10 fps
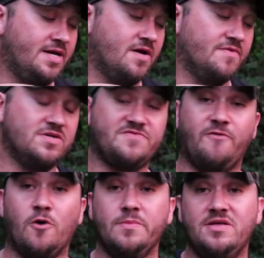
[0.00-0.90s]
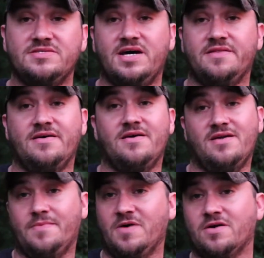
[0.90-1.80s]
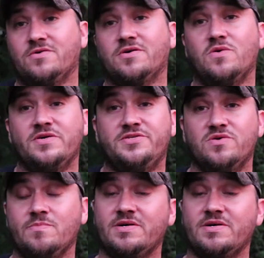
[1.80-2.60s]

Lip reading: Now, there's formulas out there, and I'm not going to go into them,